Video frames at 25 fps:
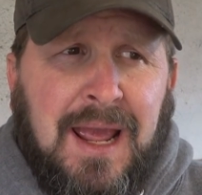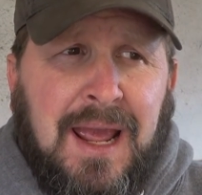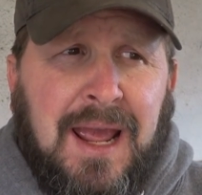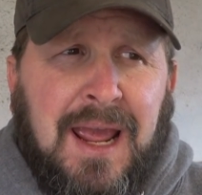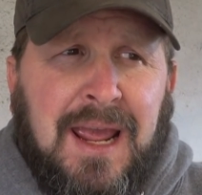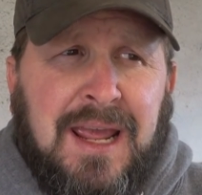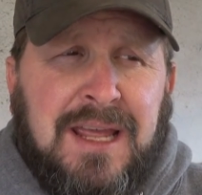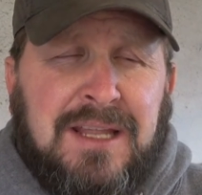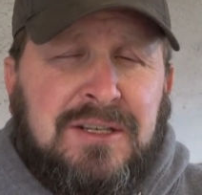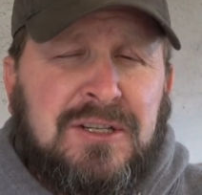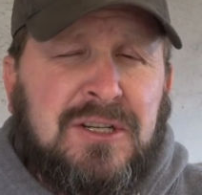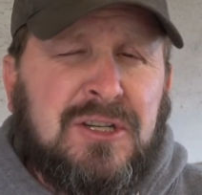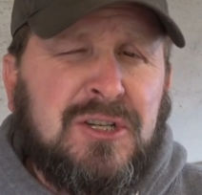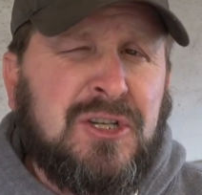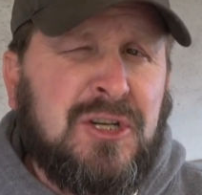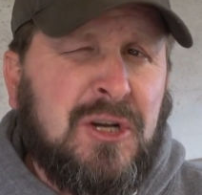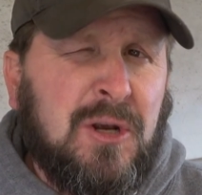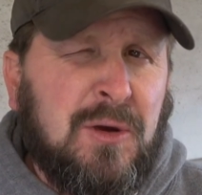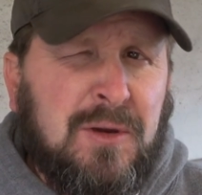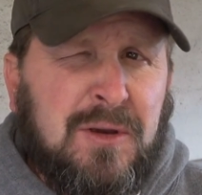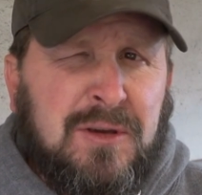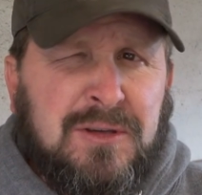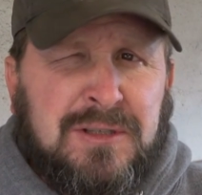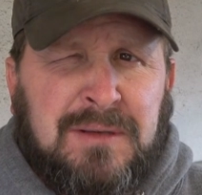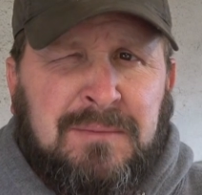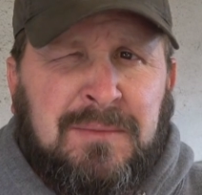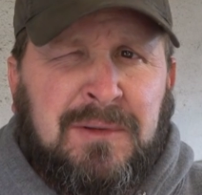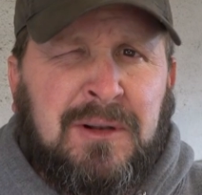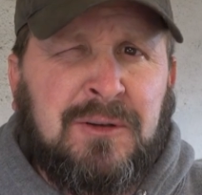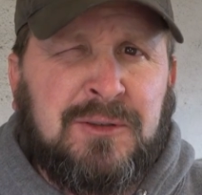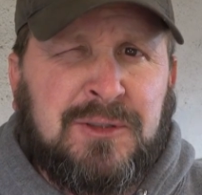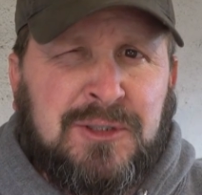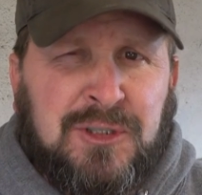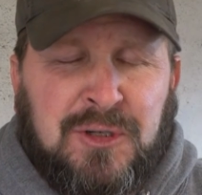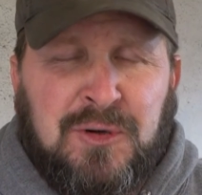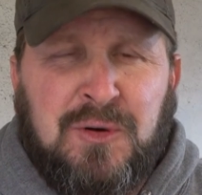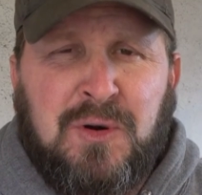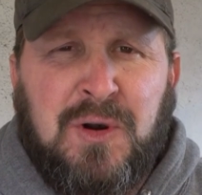and just show you some little
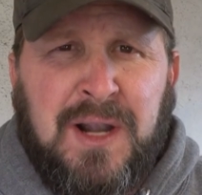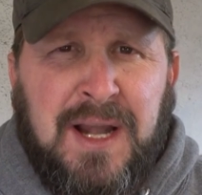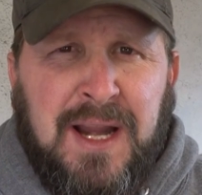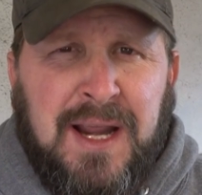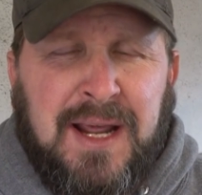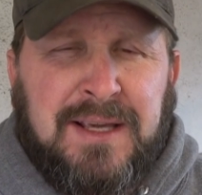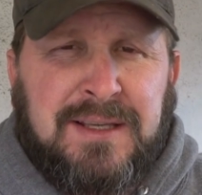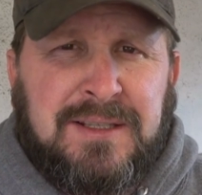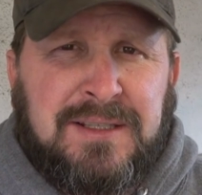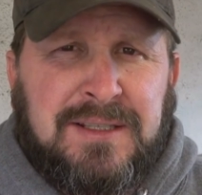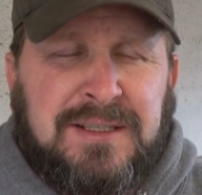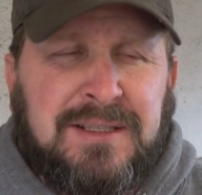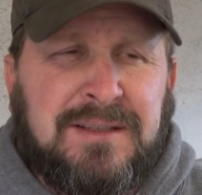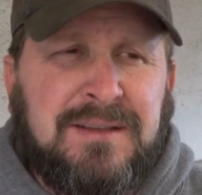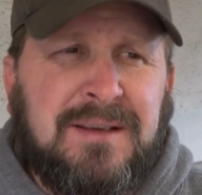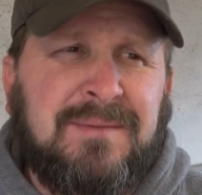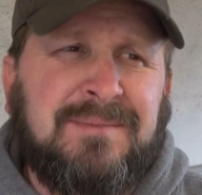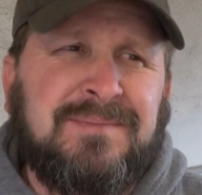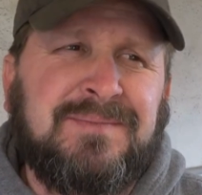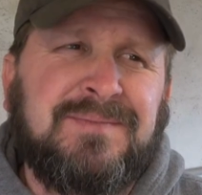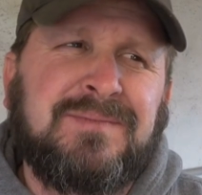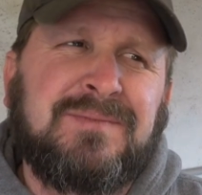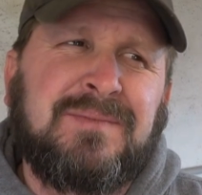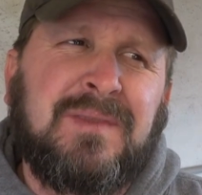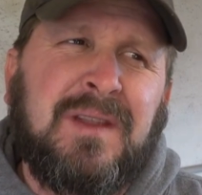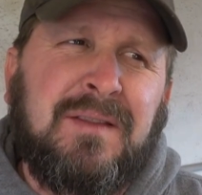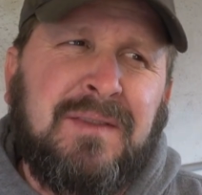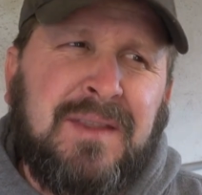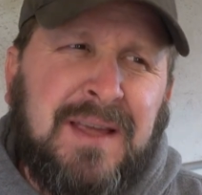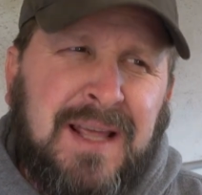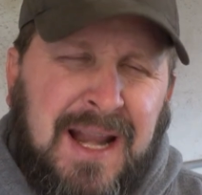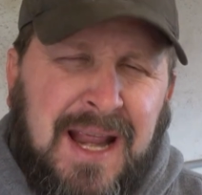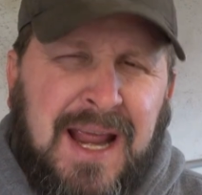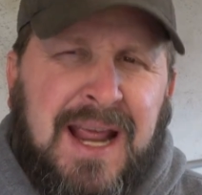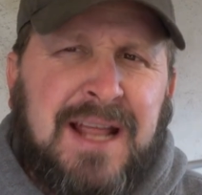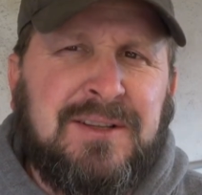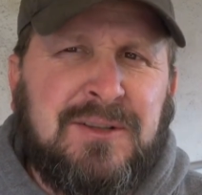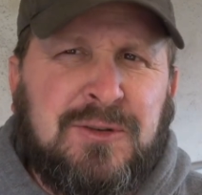tricks
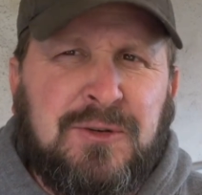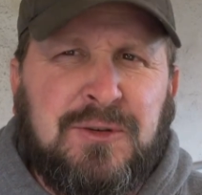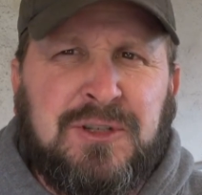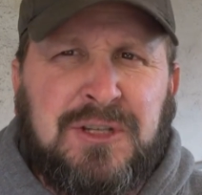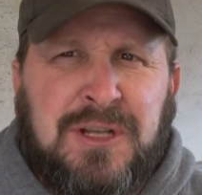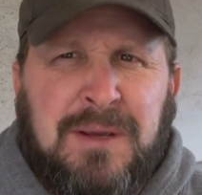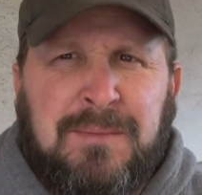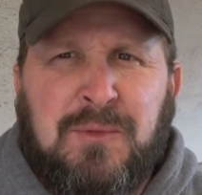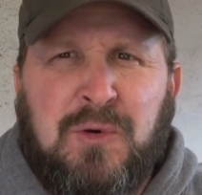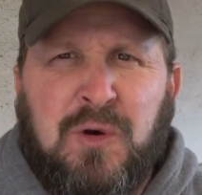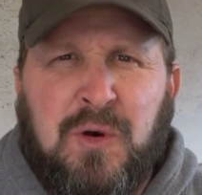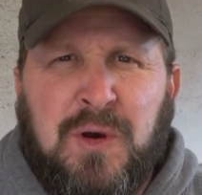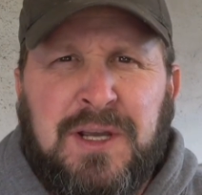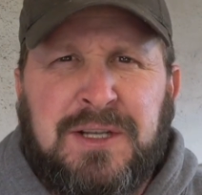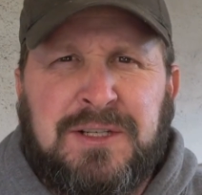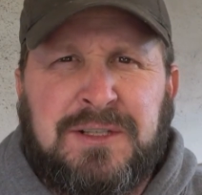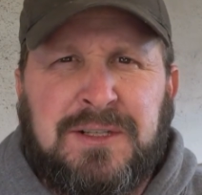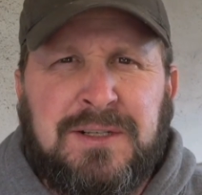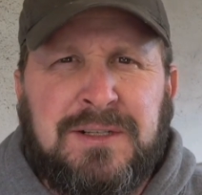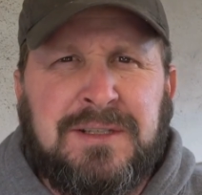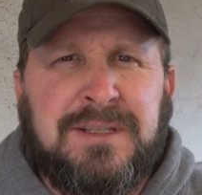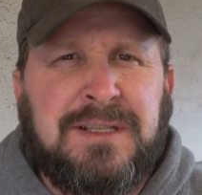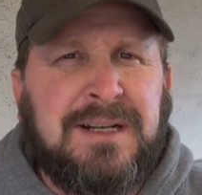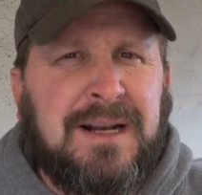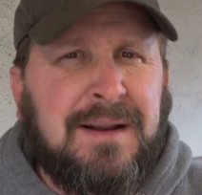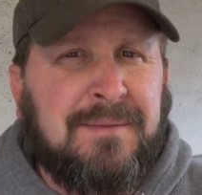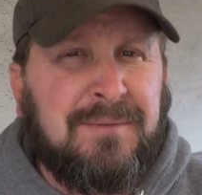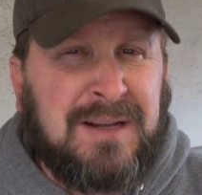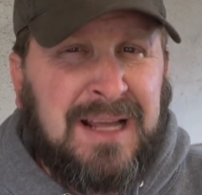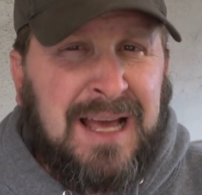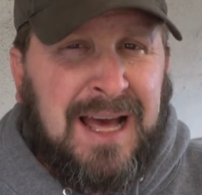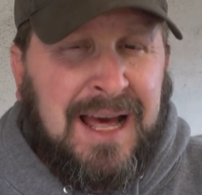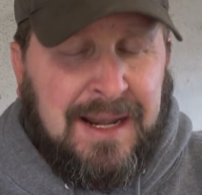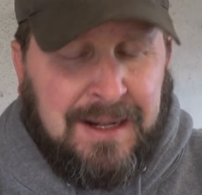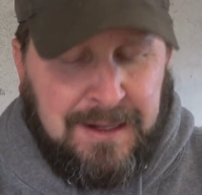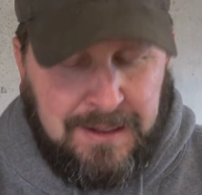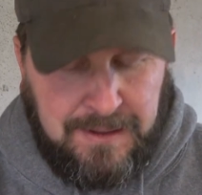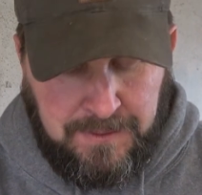that answer some questions that I've
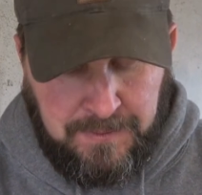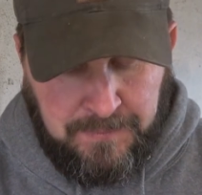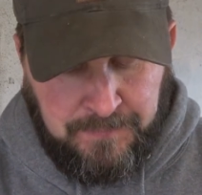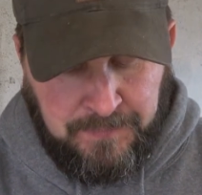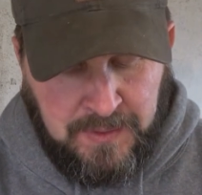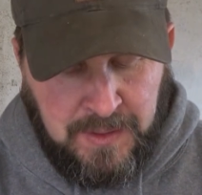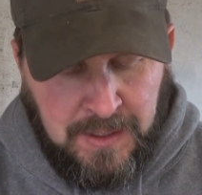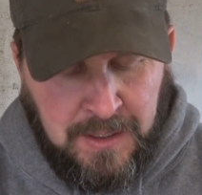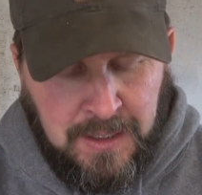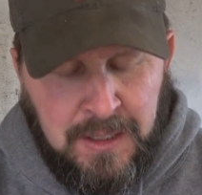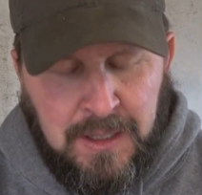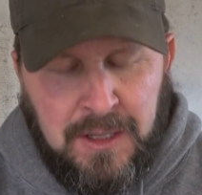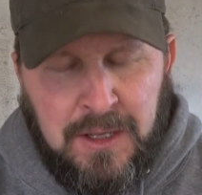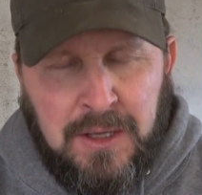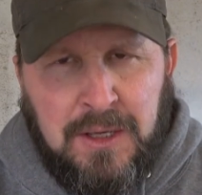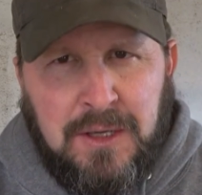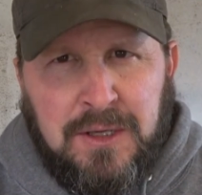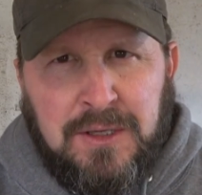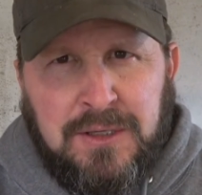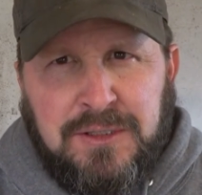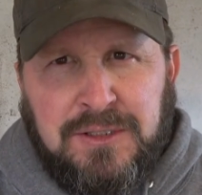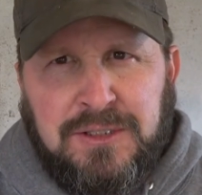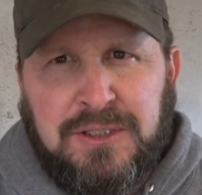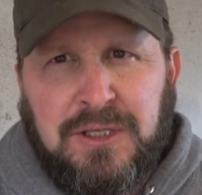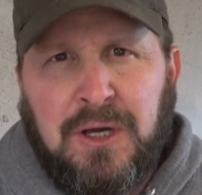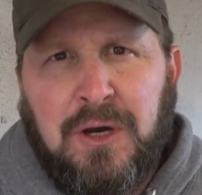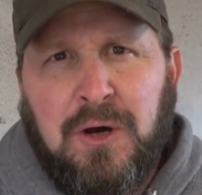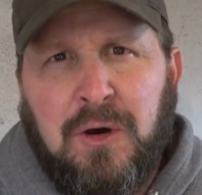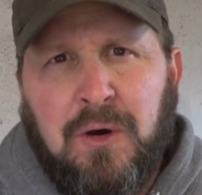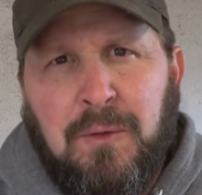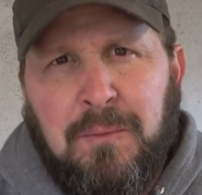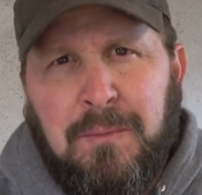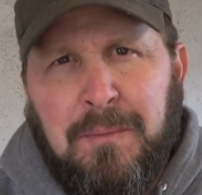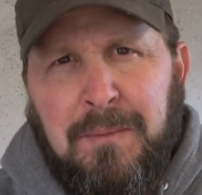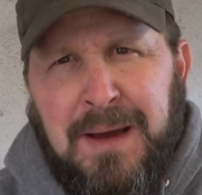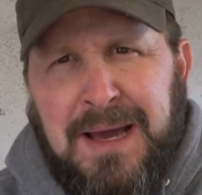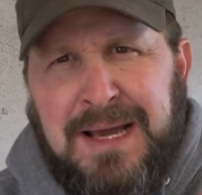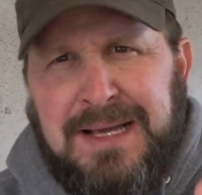gotten.
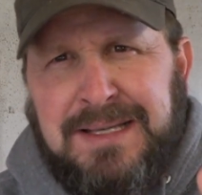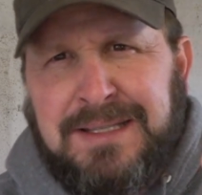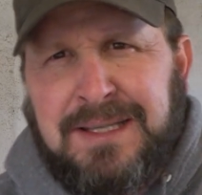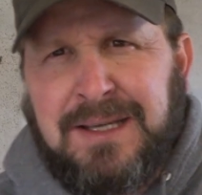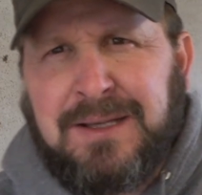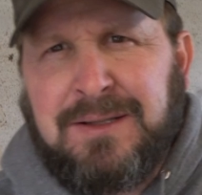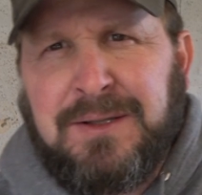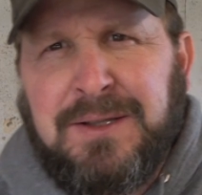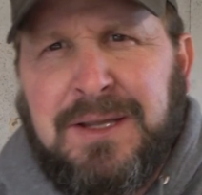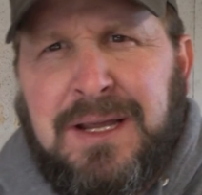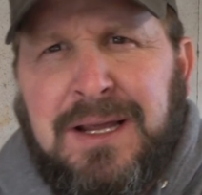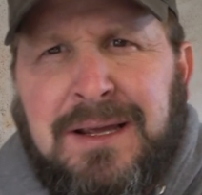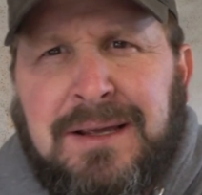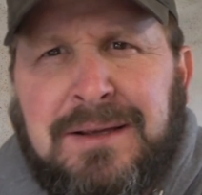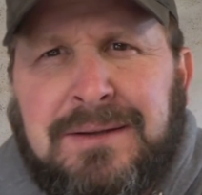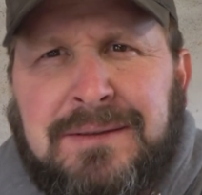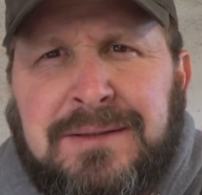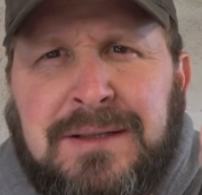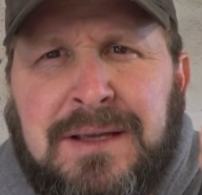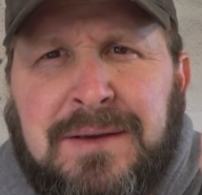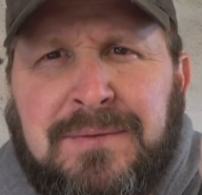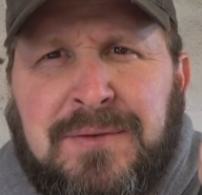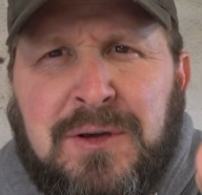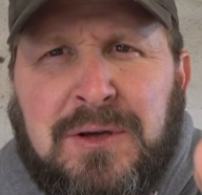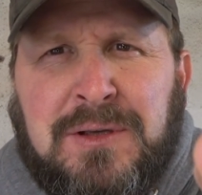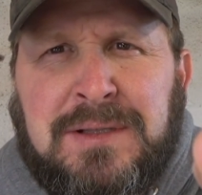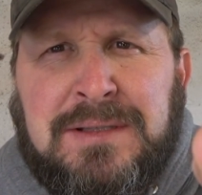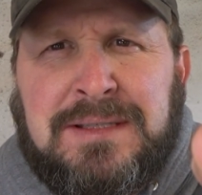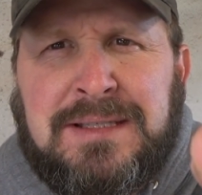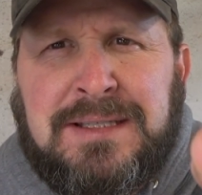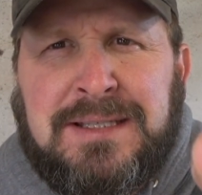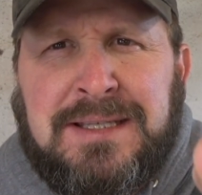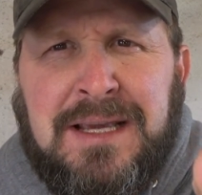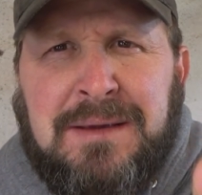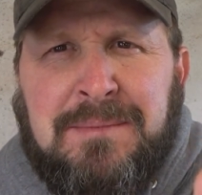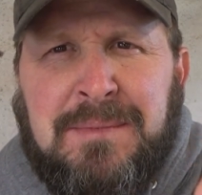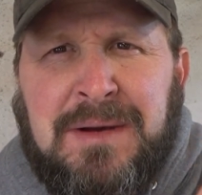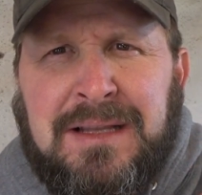So basically, if you can
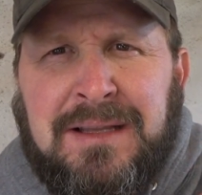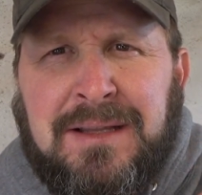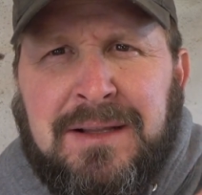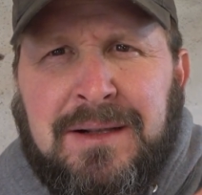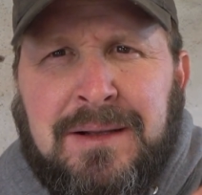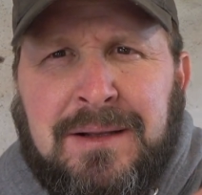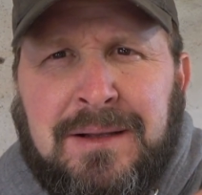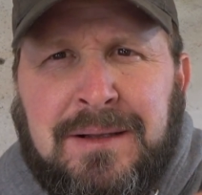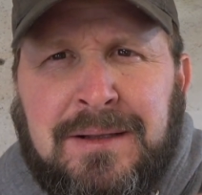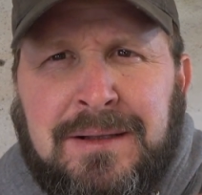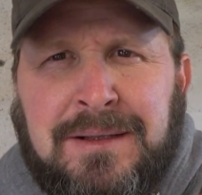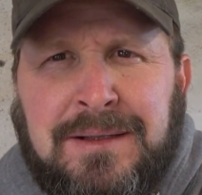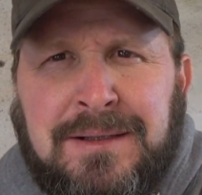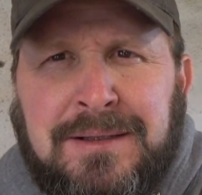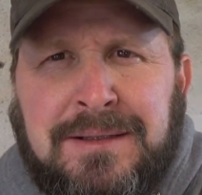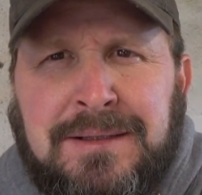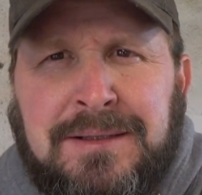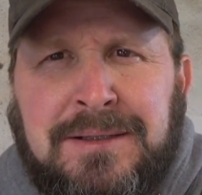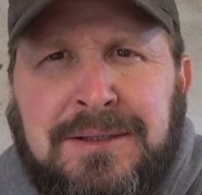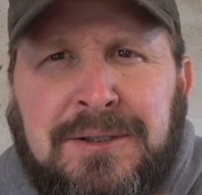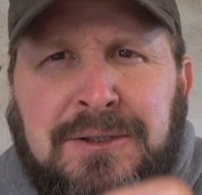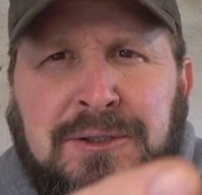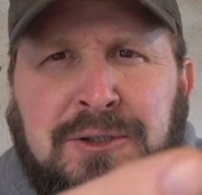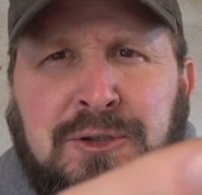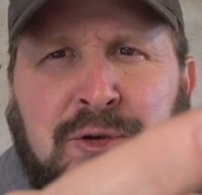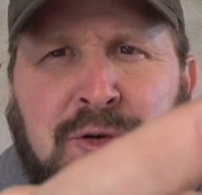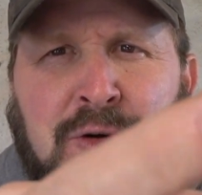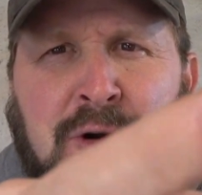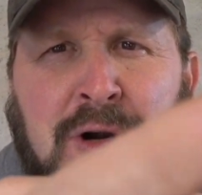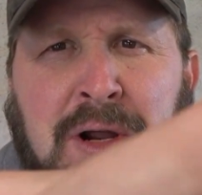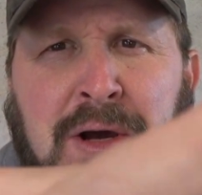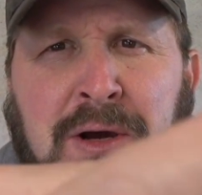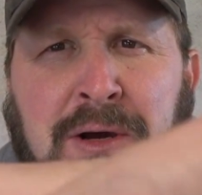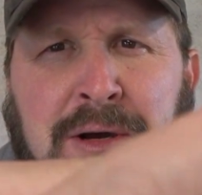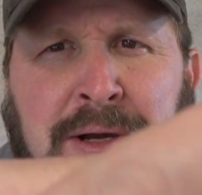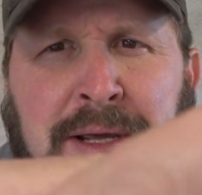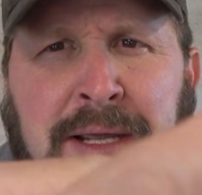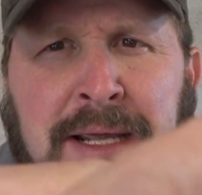see my little
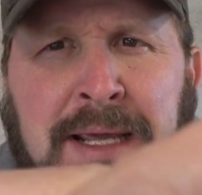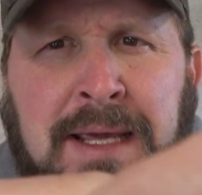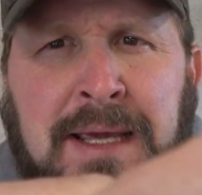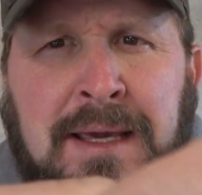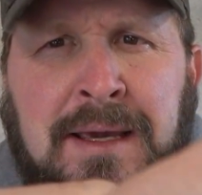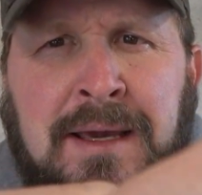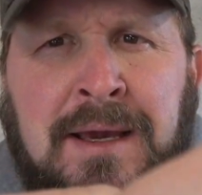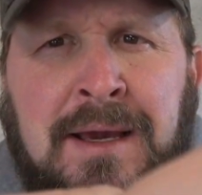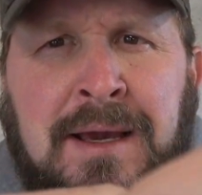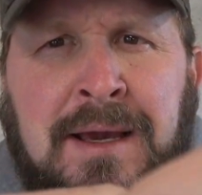drawing,